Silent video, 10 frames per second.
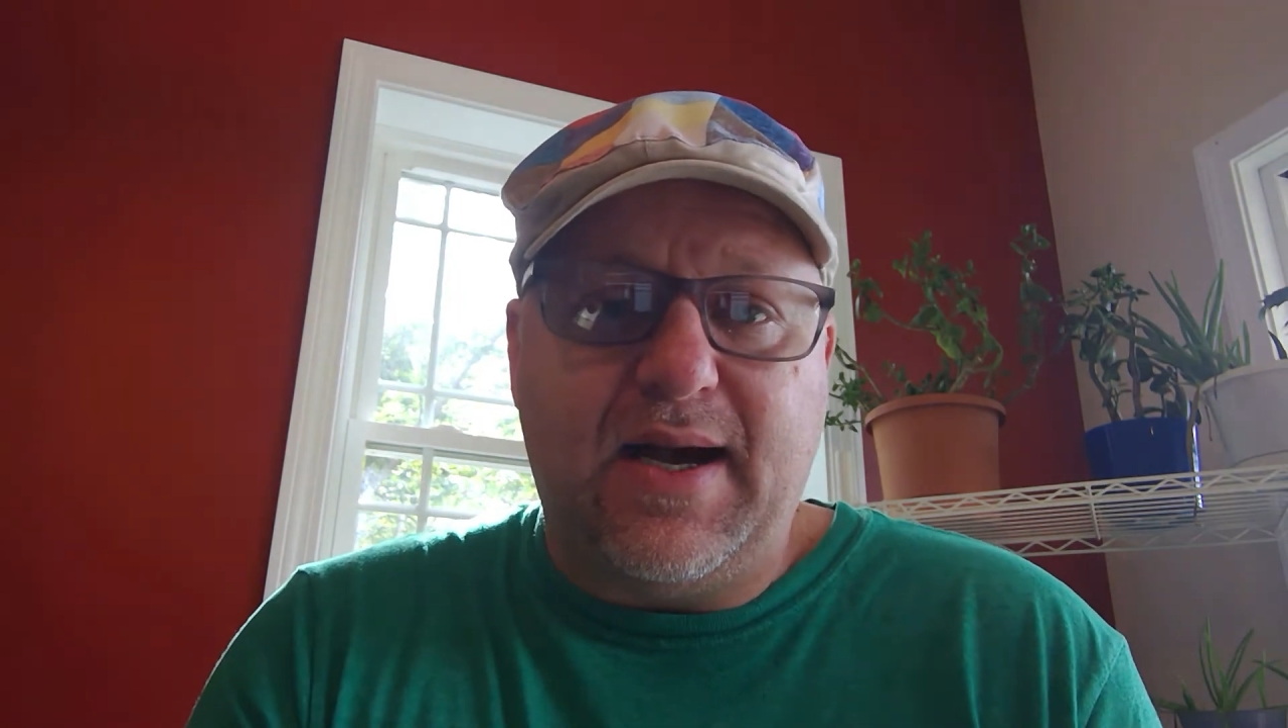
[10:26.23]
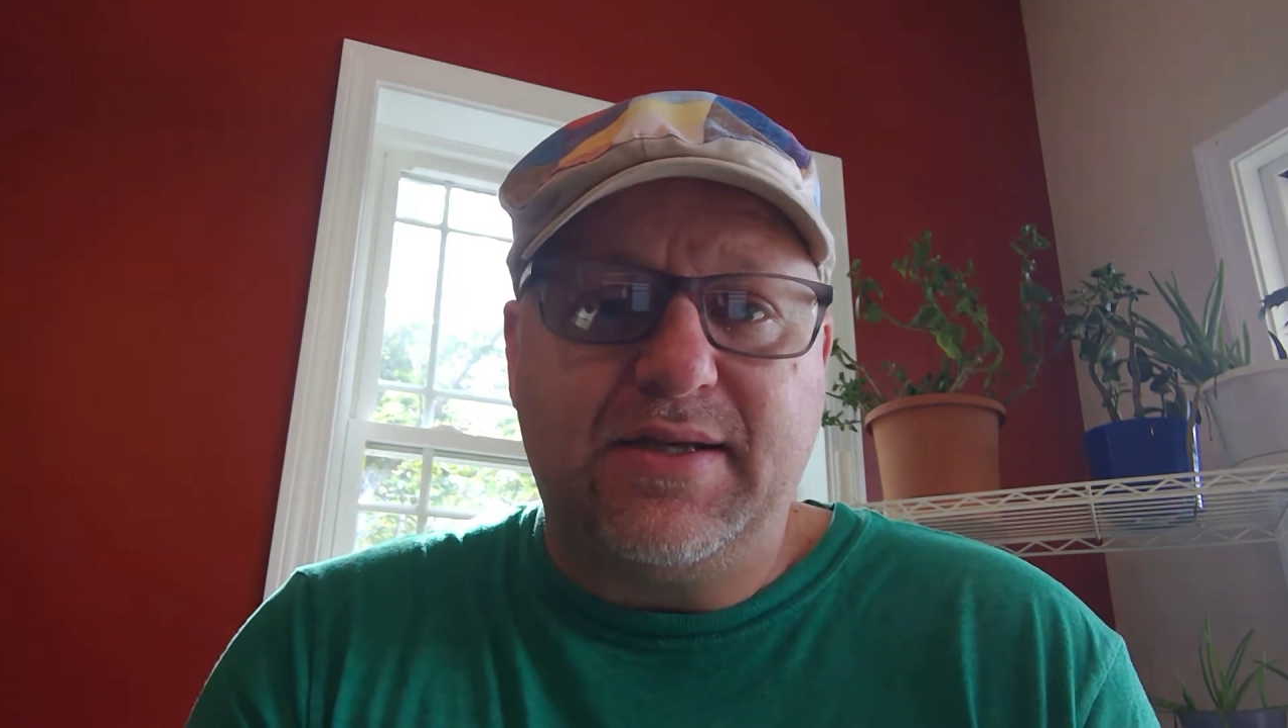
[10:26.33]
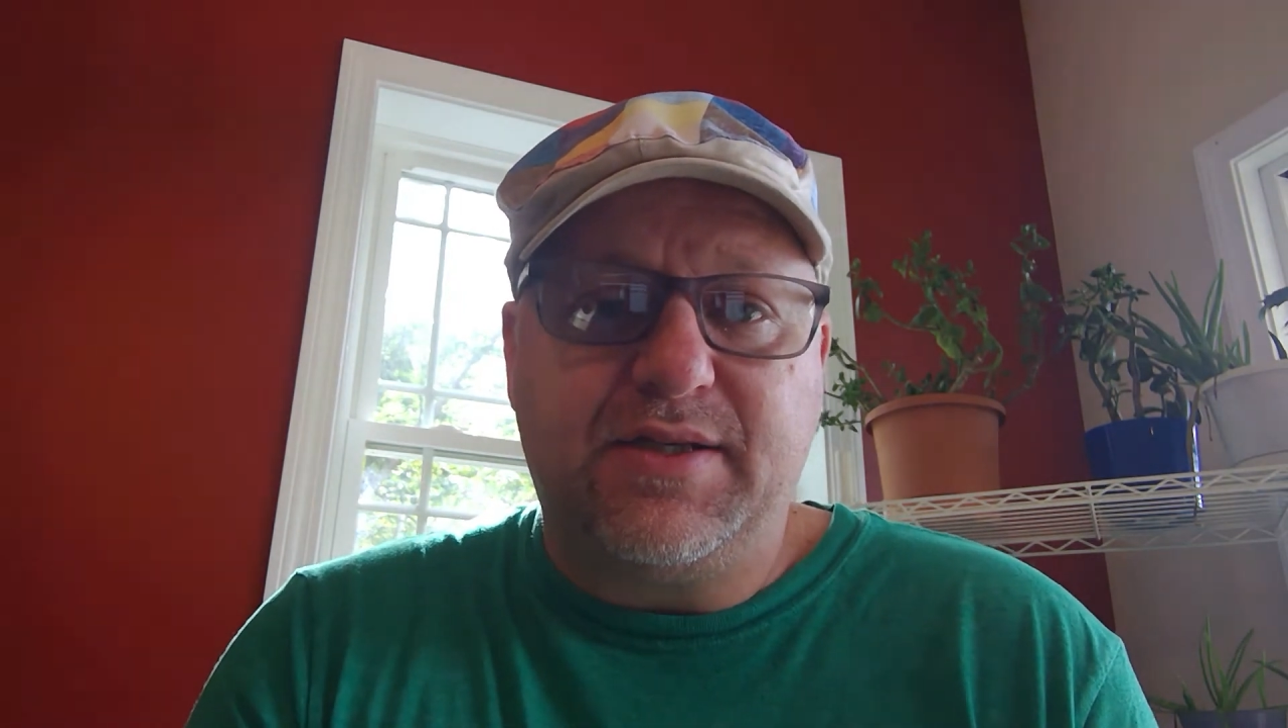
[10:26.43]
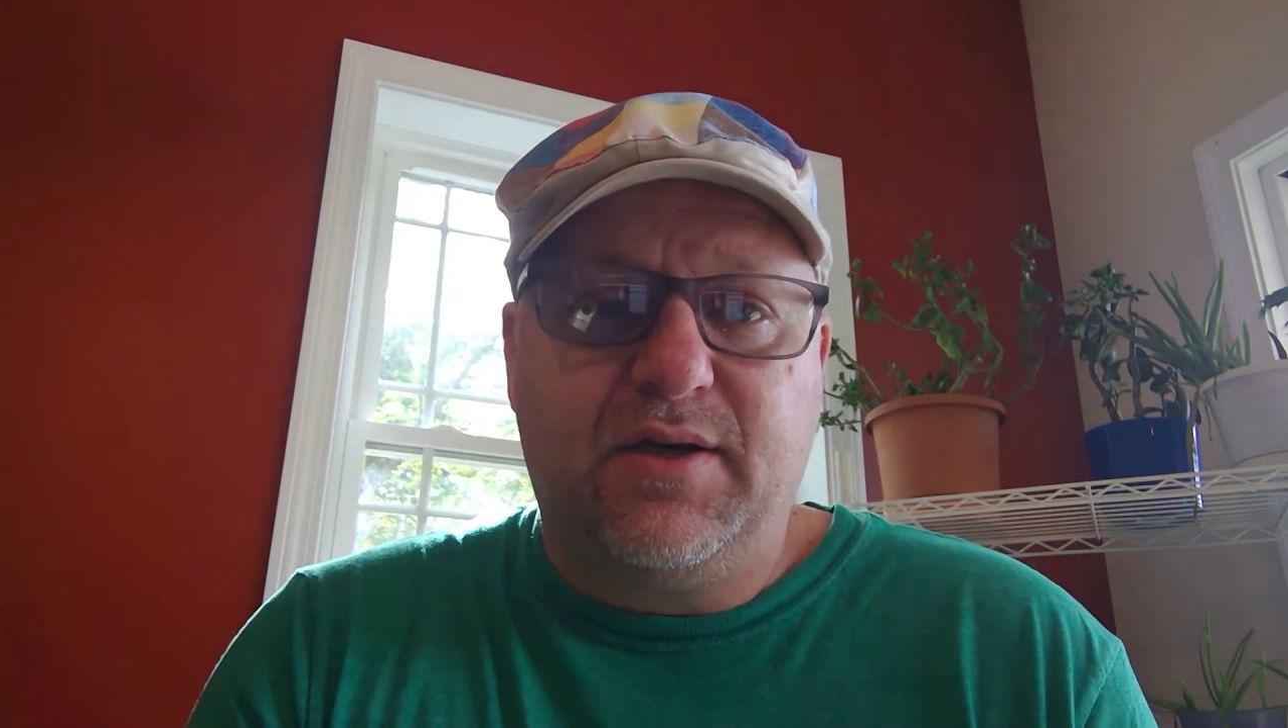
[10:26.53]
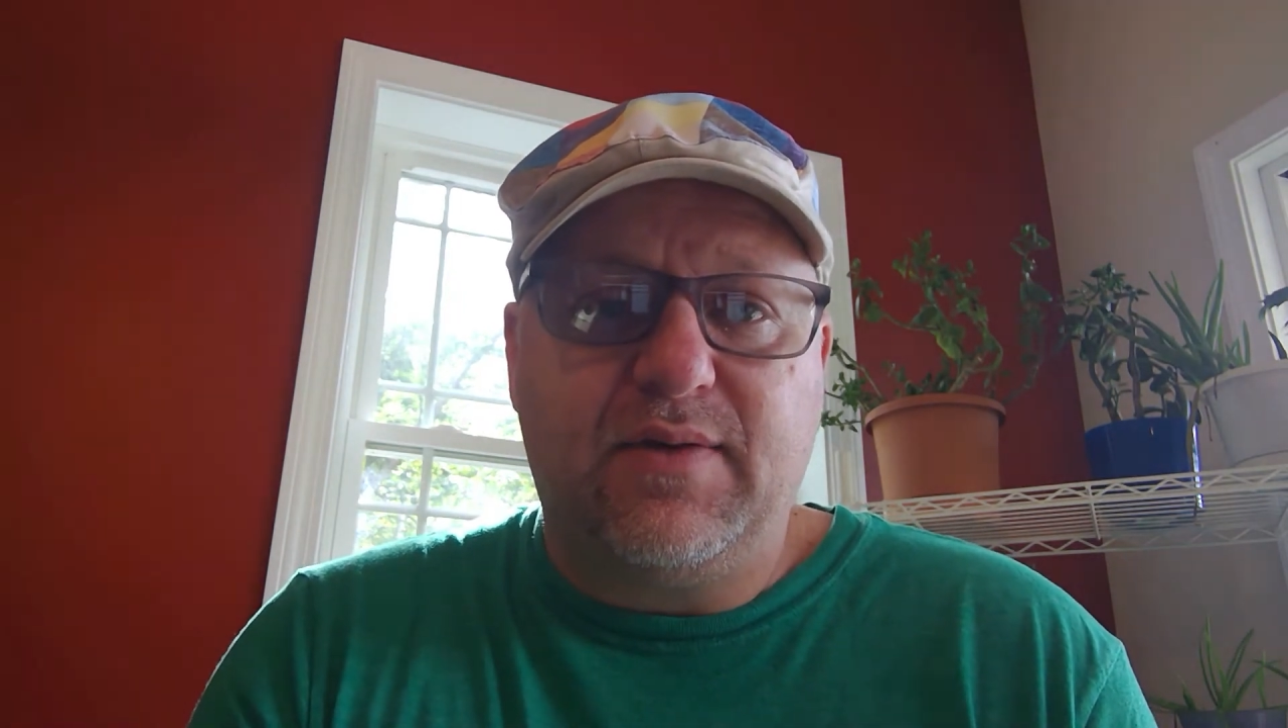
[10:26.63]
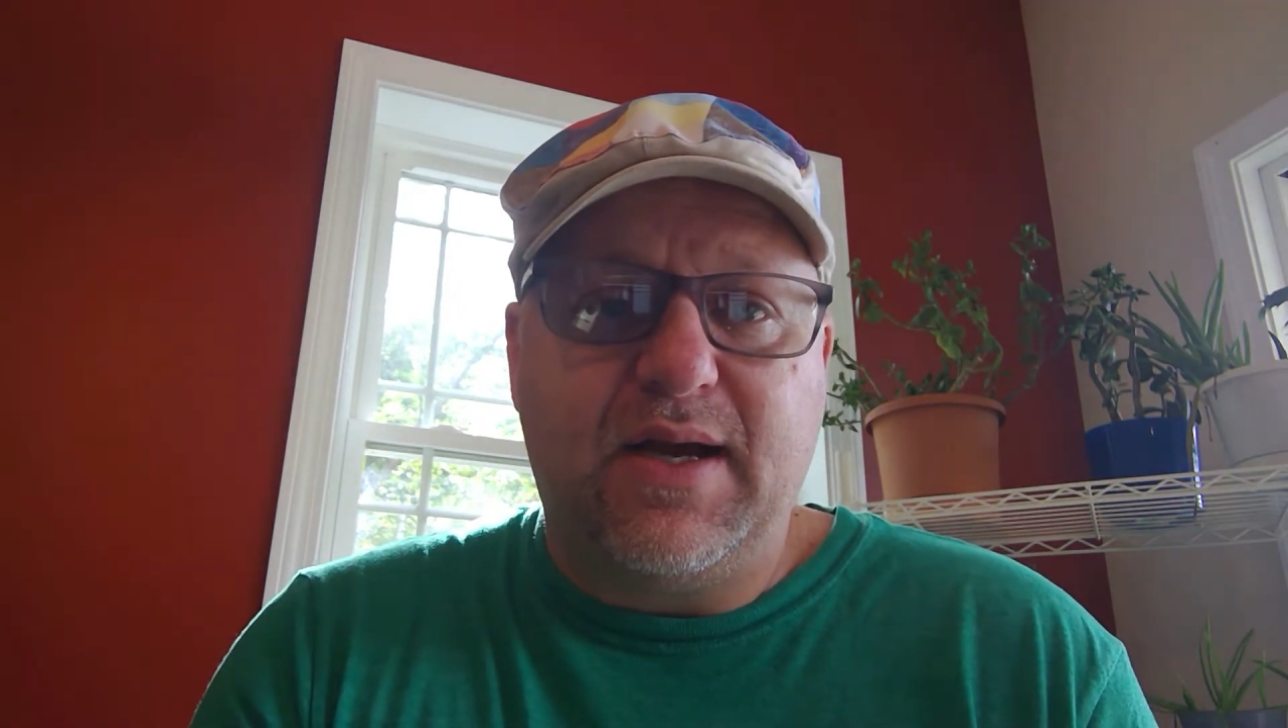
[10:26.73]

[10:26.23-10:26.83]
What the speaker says: I still